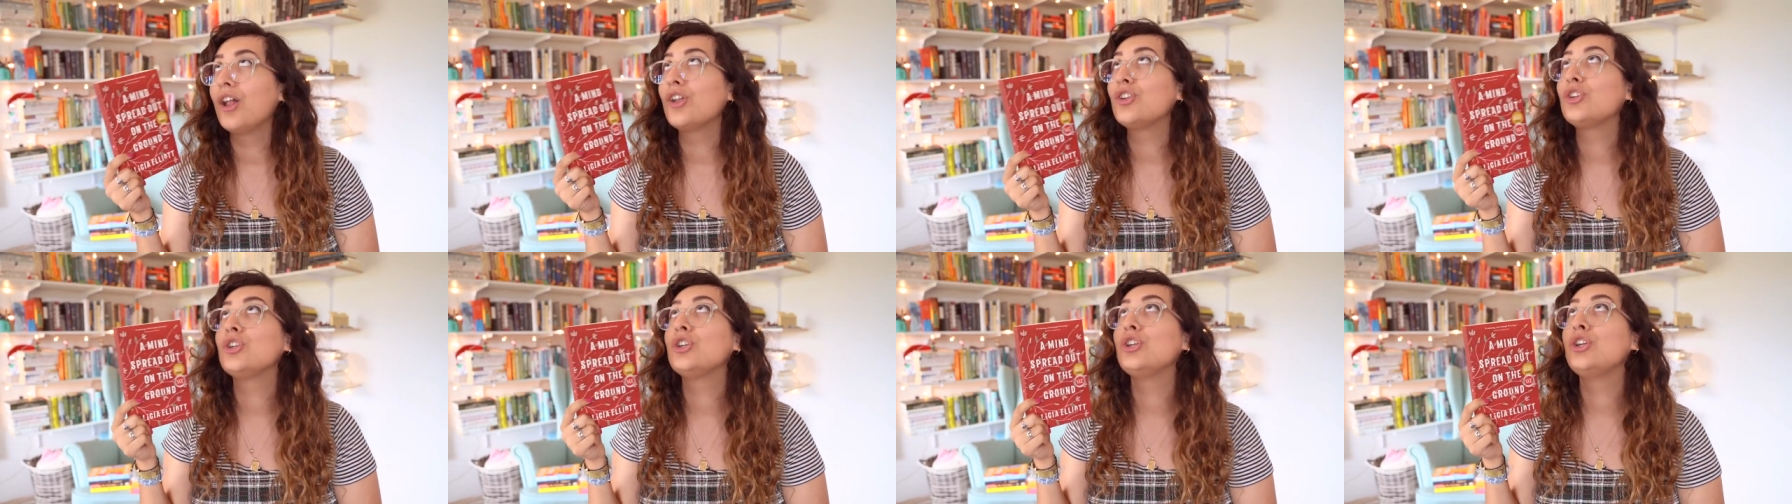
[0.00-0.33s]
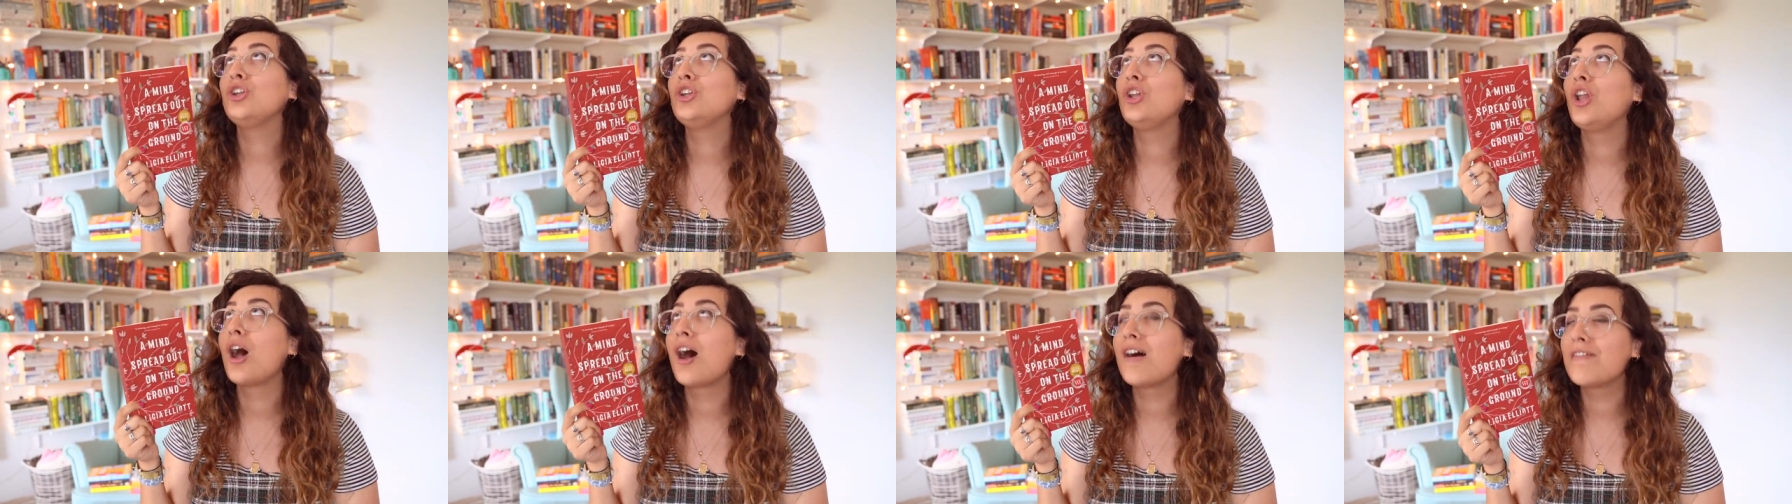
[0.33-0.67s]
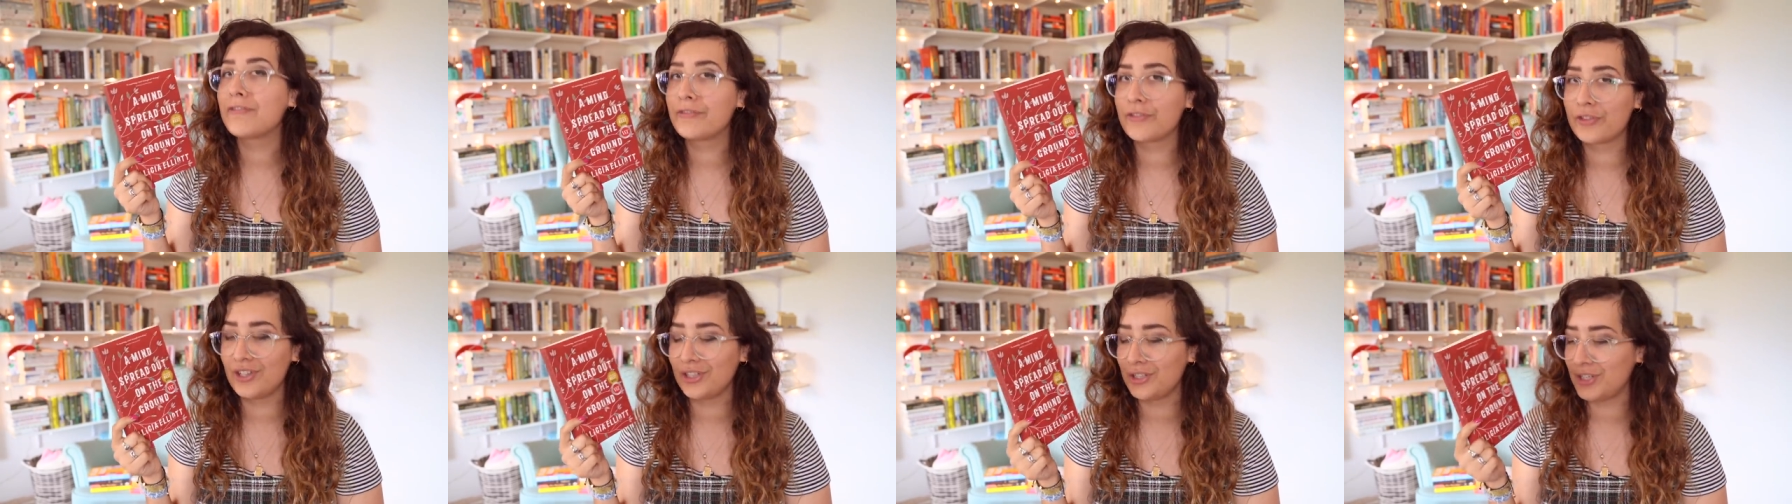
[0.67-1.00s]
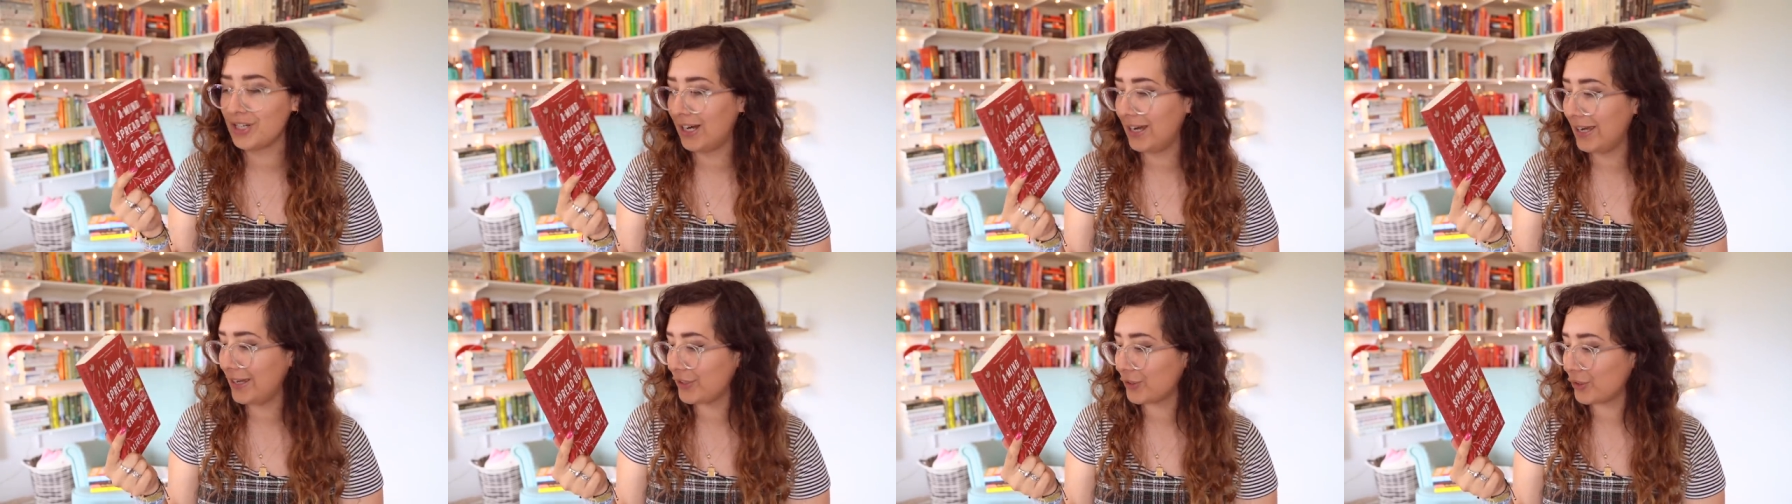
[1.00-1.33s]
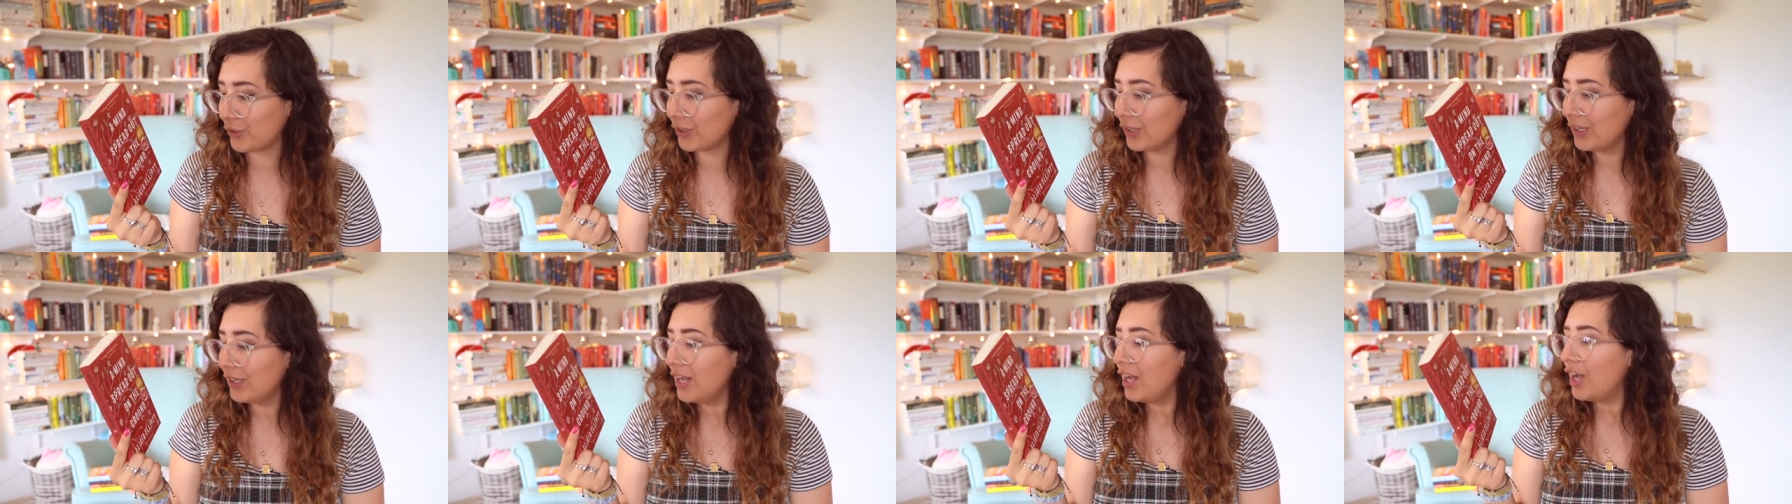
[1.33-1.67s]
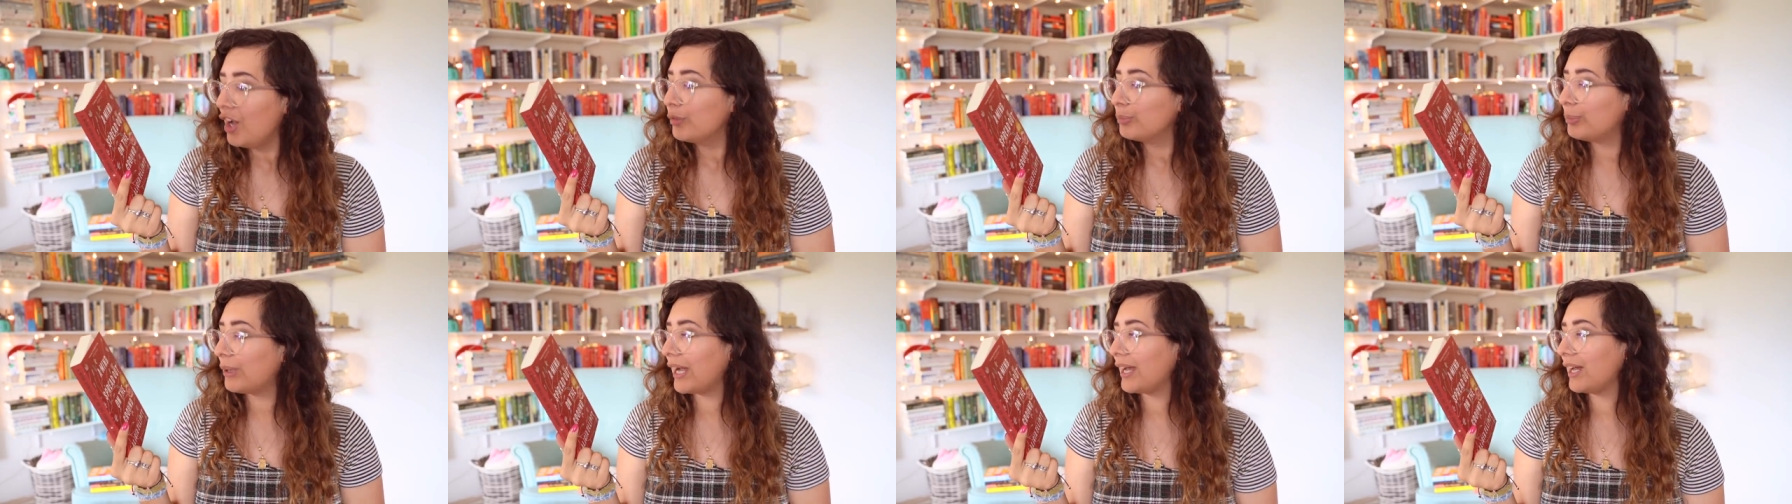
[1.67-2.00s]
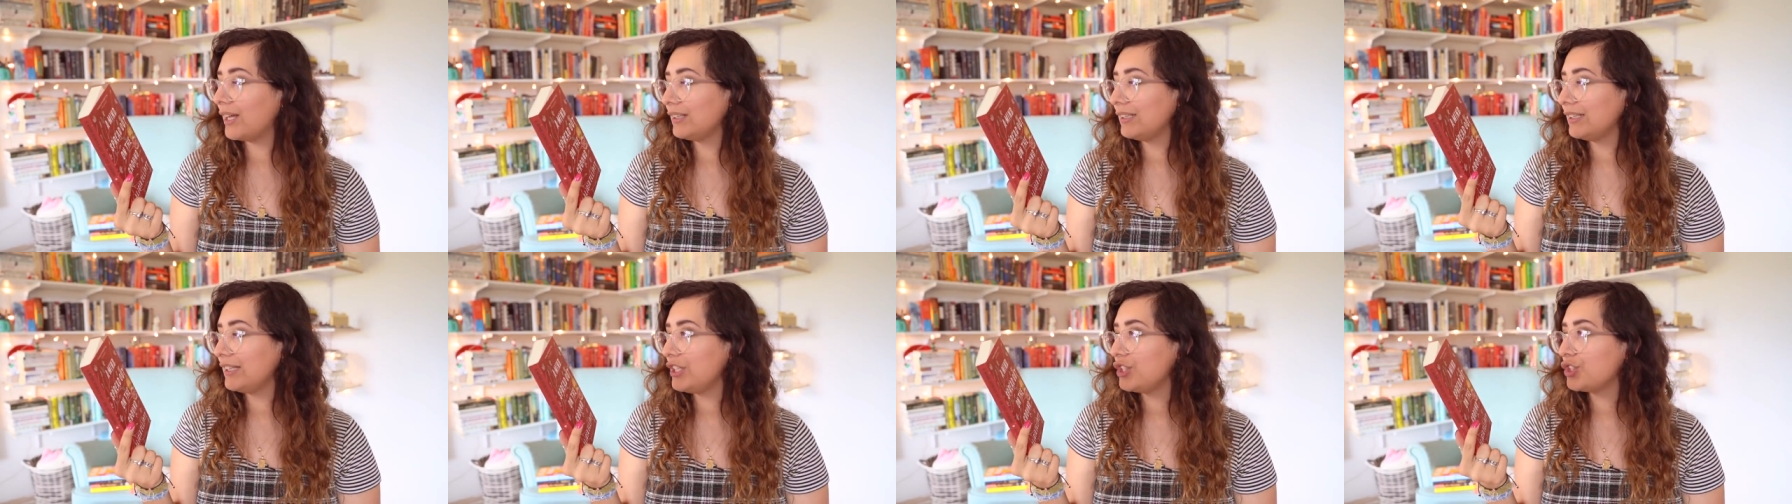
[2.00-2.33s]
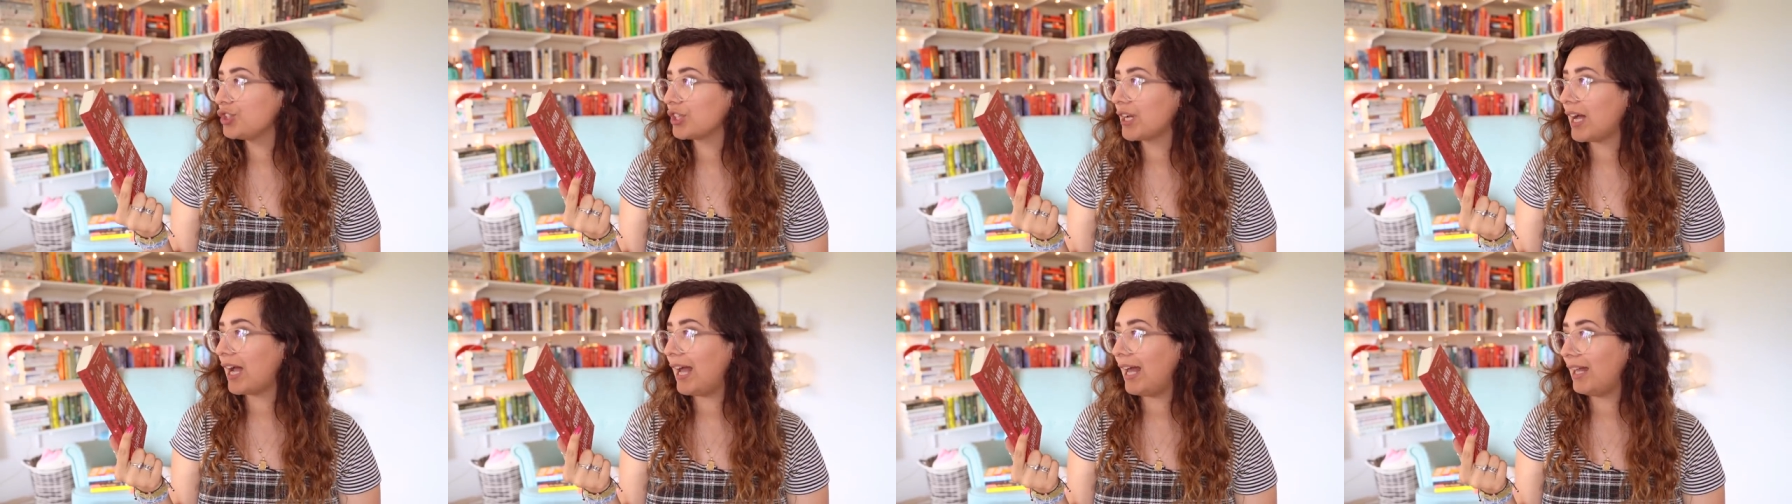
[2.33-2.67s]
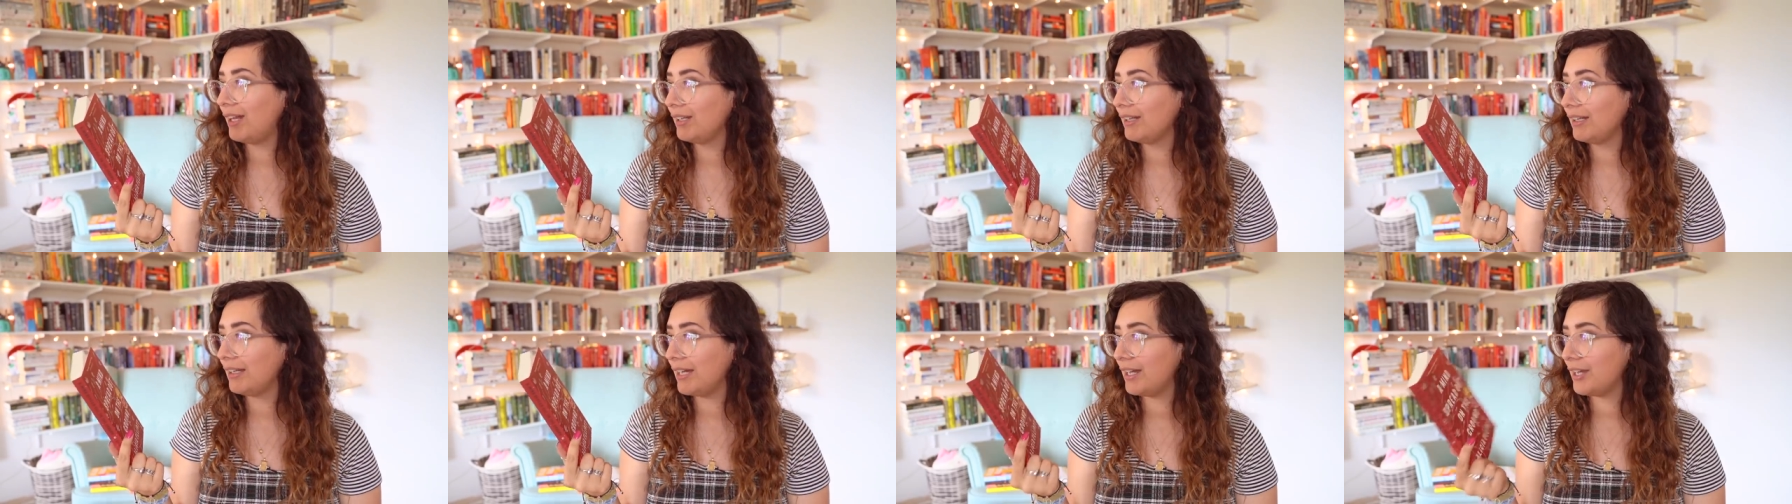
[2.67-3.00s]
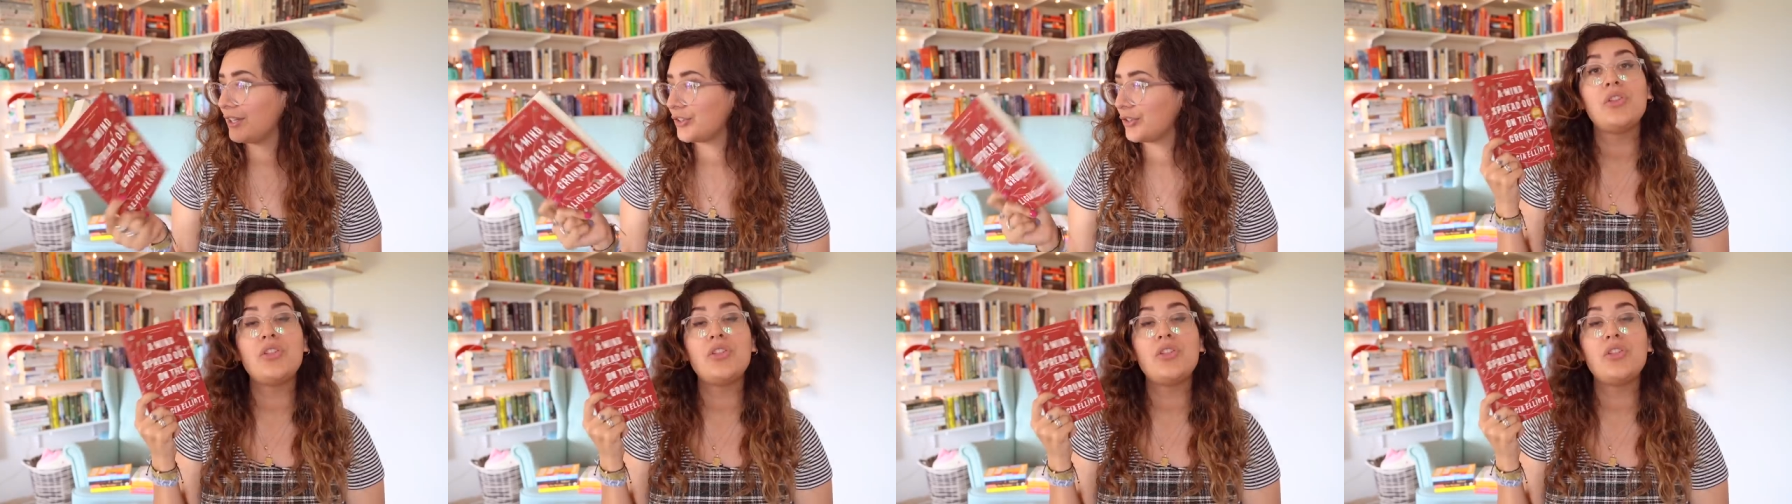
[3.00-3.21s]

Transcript: Love the title. by Alicia Elliott.